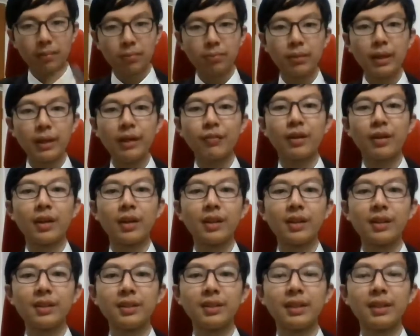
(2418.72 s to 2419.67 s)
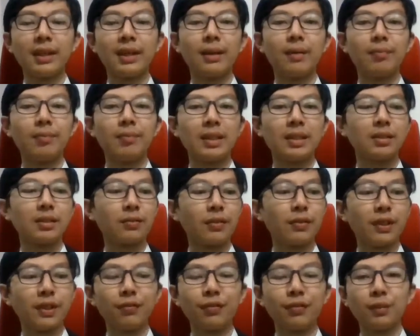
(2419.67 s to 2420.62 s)
Braveheart Braveheart um, is a
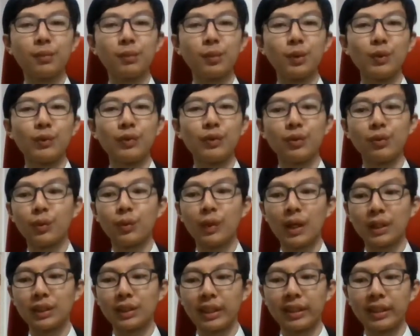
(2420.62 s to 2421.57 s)
very fun movie to watch.